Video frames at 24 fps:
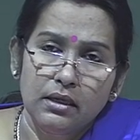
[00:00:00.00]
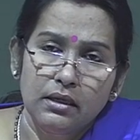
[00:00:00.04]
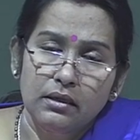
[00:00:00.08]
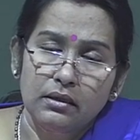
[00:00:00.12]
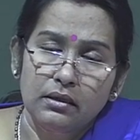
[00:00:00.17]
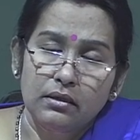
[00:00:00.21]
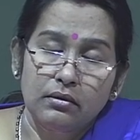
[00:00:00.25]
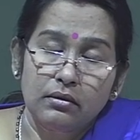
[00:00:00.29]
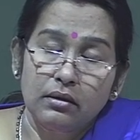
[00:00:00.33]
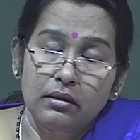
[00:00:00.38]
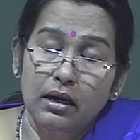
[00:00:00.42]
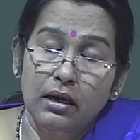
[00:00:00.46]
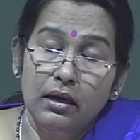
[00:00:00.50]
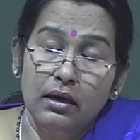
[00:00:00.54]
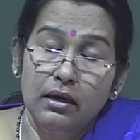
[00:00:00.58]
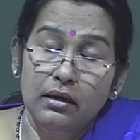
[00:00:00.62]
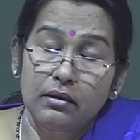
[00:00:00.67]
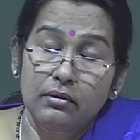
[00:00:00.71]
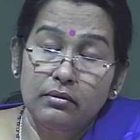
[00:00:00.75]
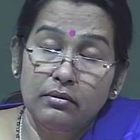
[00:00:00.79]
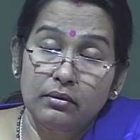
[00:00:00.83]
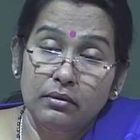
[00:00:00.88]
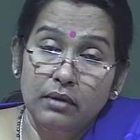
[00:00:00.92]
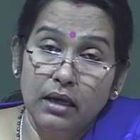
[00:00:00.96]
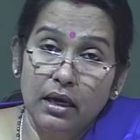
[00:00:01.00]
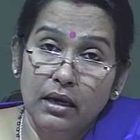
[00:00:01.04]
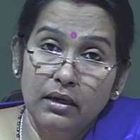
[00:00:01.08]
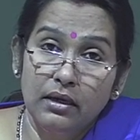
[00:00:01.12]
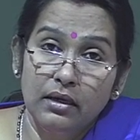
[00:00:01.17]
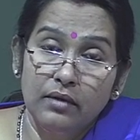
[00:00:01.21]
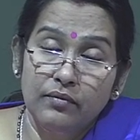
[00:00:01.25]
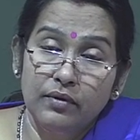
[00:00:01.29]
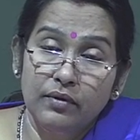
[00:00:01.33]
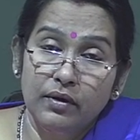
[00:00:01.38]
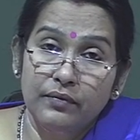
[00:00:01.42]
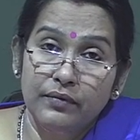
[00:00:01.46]

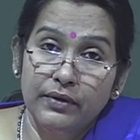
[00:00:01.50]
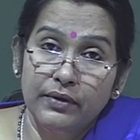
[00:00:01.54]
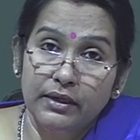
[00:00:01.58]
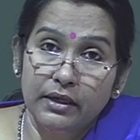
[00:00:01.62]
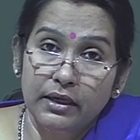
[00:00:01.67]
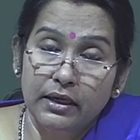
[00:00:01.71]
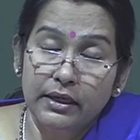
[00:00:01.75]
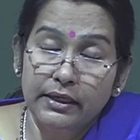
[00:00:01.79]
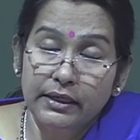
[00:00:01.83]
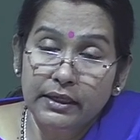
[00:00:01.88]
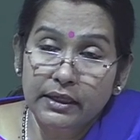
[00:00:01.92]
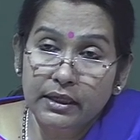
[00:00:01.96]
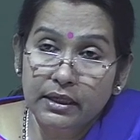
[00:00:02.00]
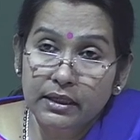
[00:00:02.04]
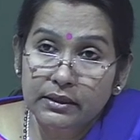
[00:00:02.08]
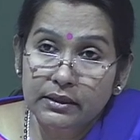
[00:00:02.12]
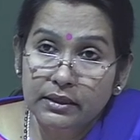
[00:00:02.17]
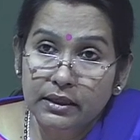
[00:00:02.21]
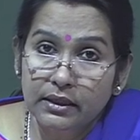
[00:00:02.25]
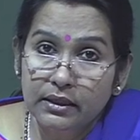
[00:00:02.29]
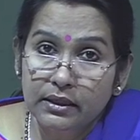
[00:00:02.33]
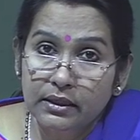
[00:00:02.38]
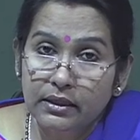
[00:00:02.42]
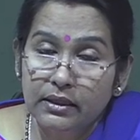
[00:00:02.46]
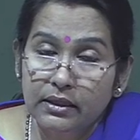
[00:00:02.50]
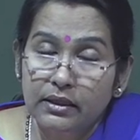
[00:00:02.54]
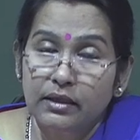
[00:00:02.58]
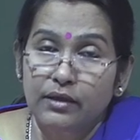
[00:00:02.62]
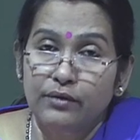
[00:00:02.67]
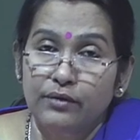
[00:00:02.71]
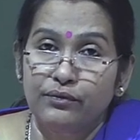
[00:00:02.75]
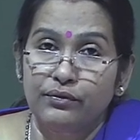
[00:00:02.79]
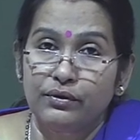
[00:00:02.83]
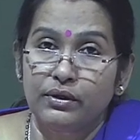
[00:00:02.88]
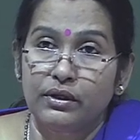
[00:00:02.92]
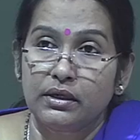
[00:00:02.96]
level of analytical thinking,
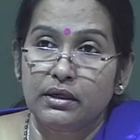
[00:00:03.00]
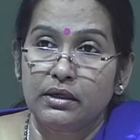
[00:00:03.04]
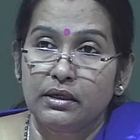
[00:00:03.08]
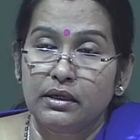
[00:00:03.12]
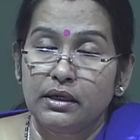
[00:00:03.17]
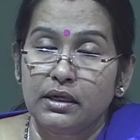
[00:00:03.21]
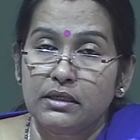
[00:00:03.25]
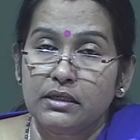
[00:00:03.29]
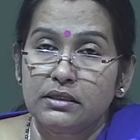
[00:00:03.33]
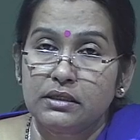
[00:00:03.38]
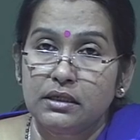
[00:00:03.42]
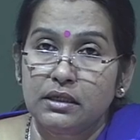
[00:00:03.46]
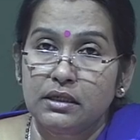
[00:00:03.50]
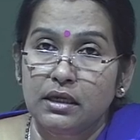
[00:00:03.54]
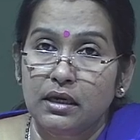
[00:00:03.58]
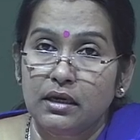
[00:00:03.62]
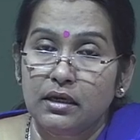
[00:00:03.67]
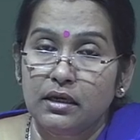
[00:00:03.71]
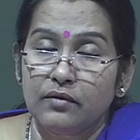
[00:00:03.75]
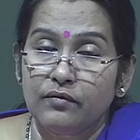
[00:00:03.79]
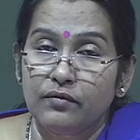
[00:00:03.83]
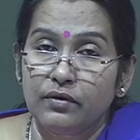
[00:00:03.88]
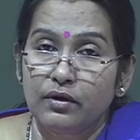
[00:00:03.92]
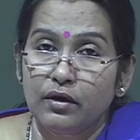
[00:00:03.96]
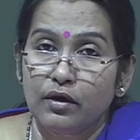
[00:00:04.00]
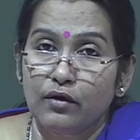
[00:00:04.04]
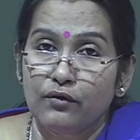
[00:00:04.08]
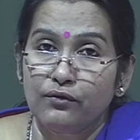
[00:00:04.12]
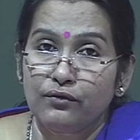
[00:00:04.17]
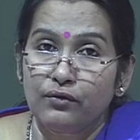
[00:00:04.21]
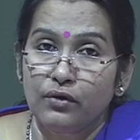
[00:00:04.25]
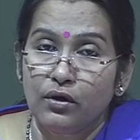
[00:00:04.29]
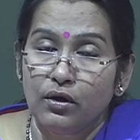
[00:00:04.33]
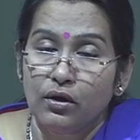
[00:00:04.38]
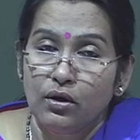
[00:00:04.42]
if you are engaged in high level of